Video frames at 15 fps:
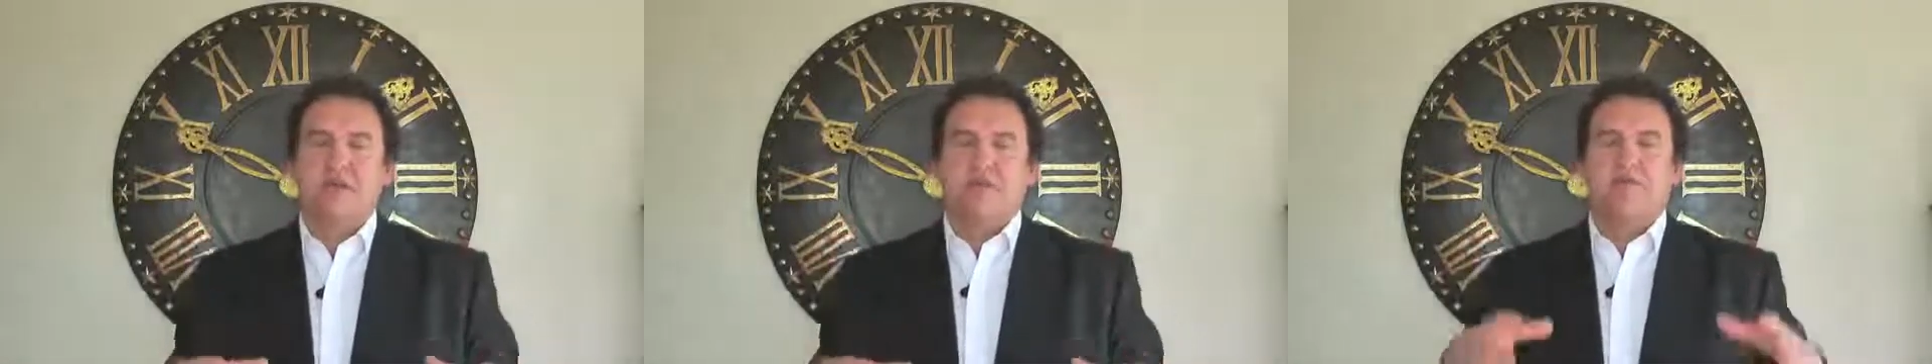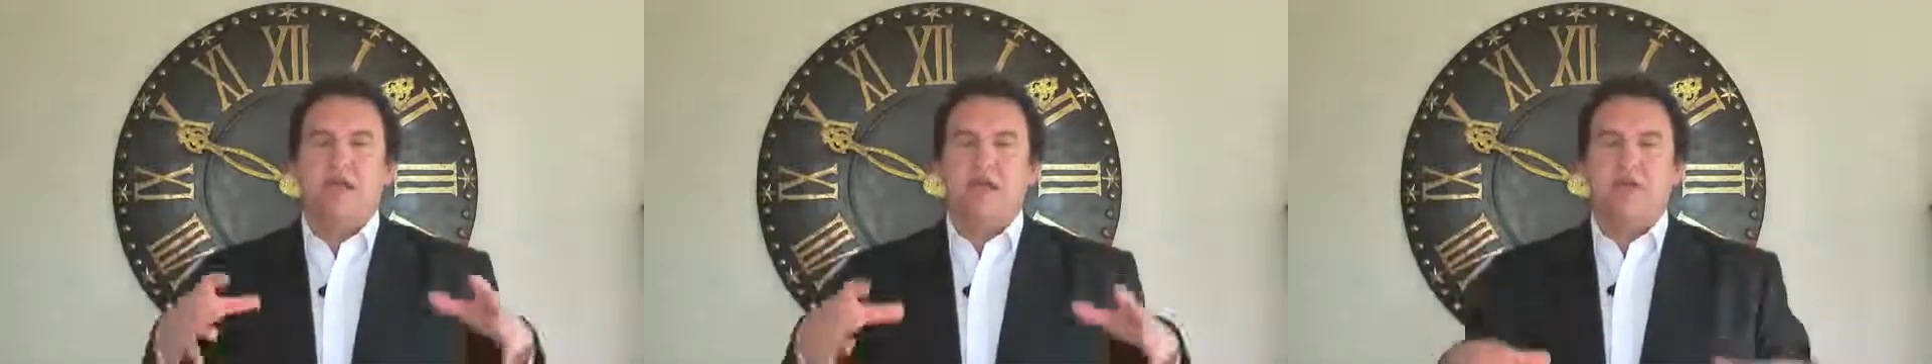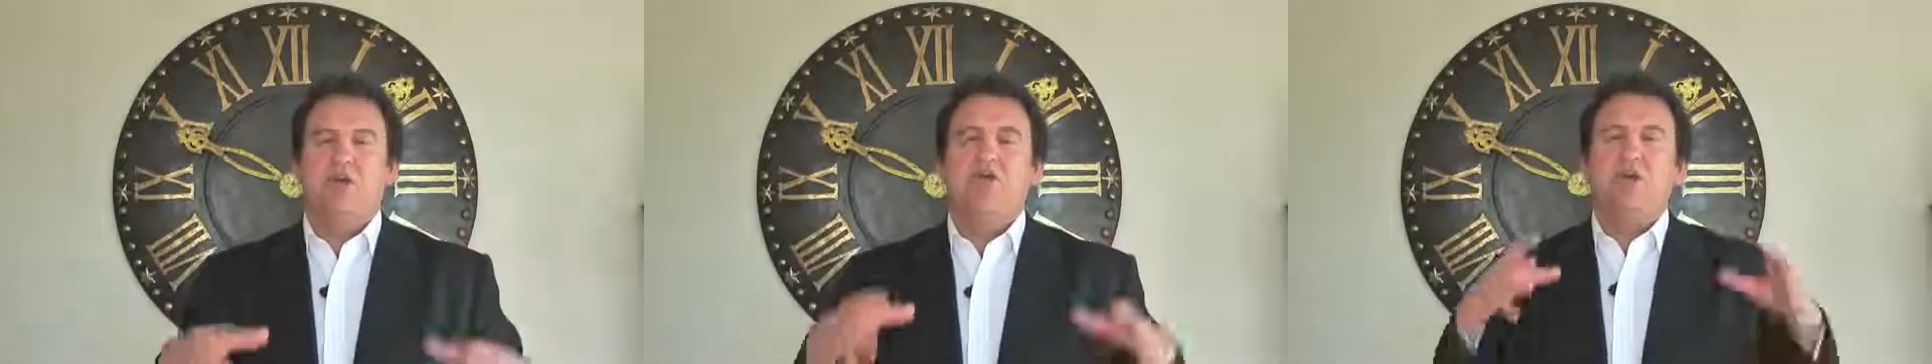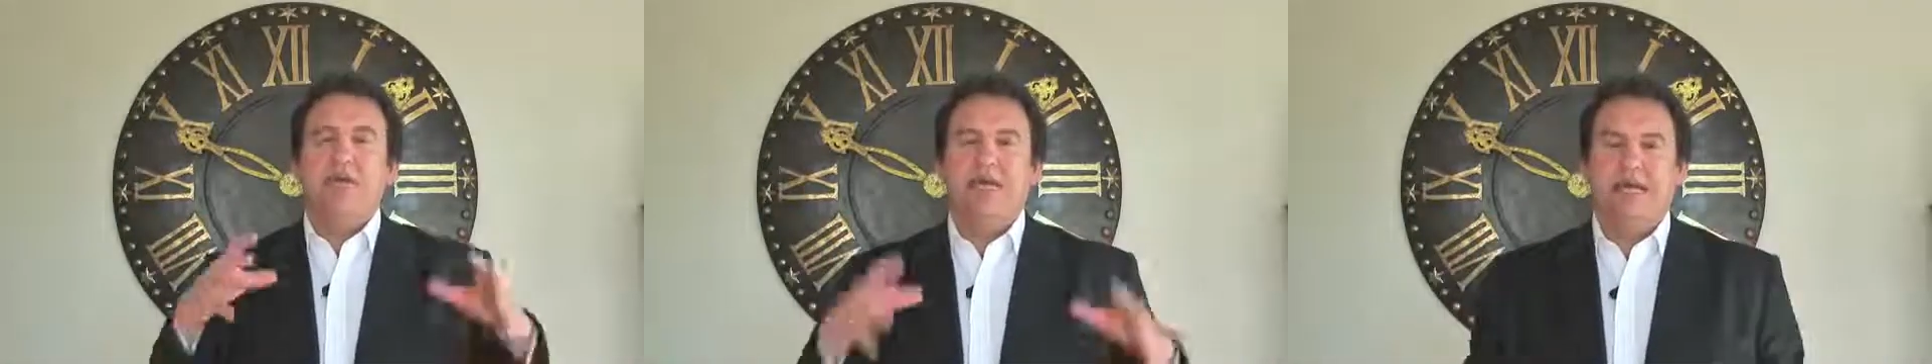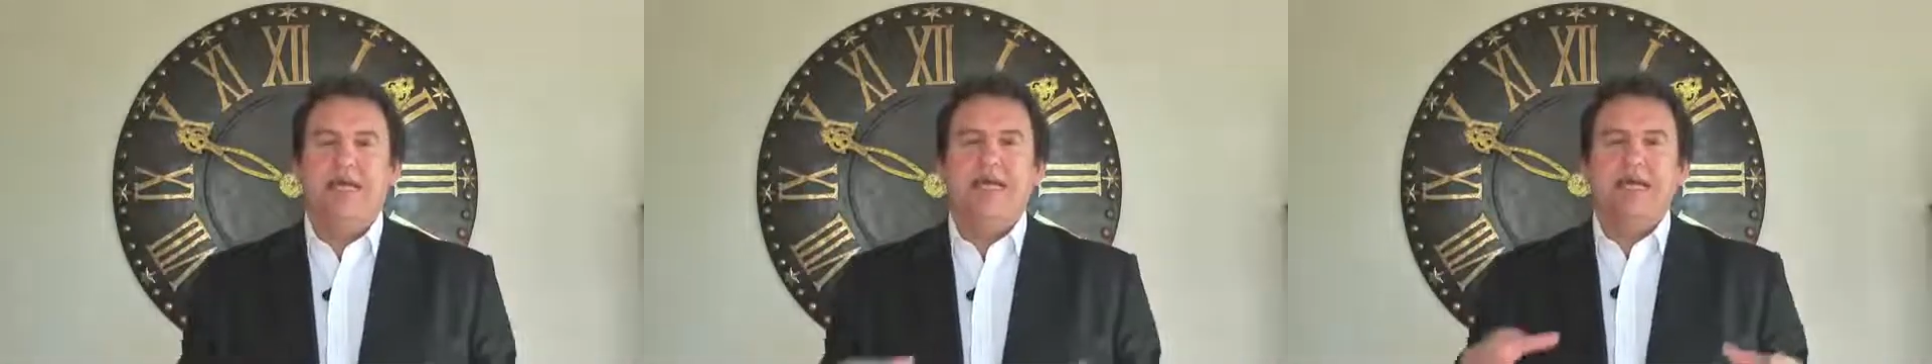that you
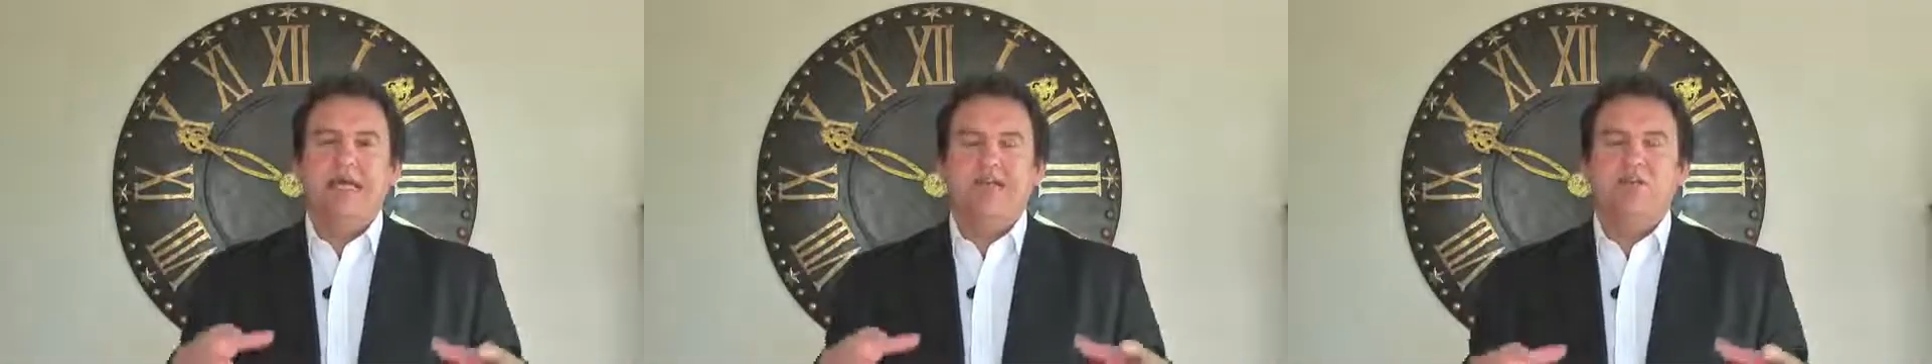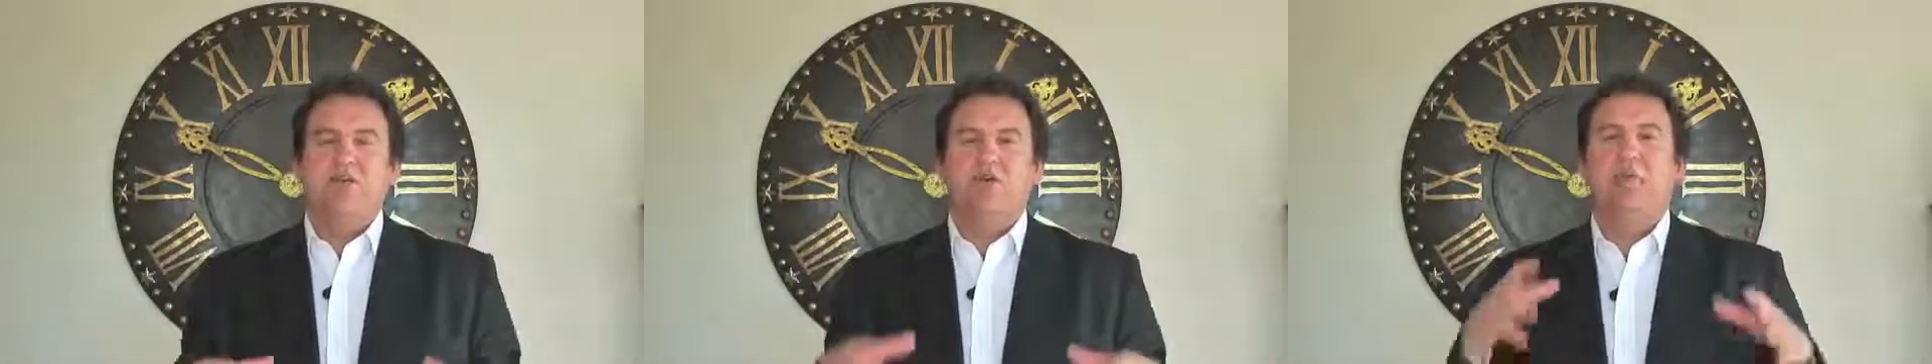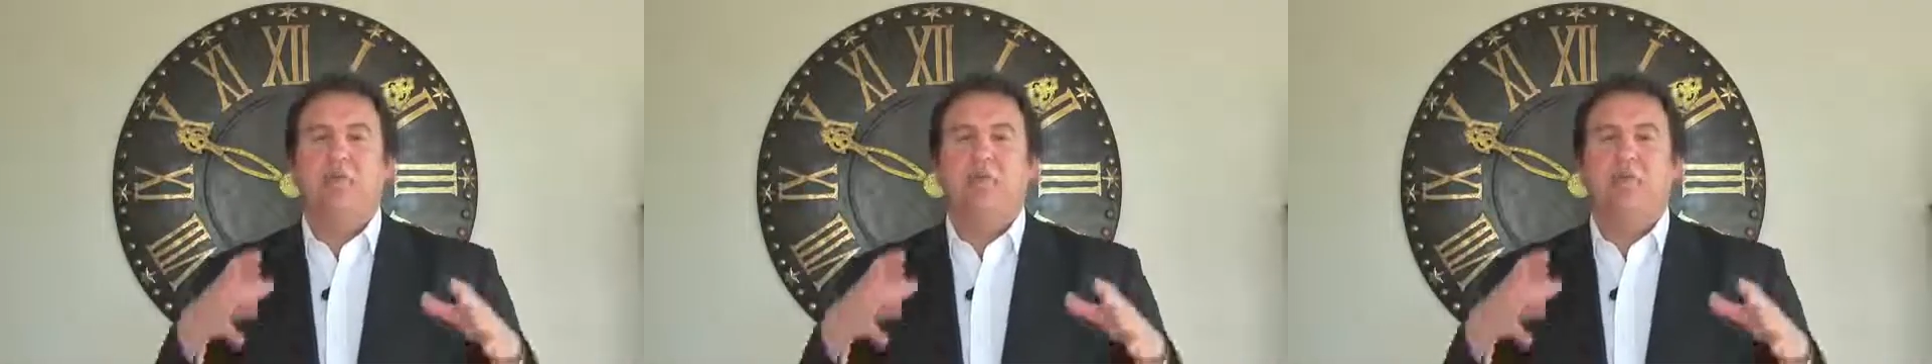need to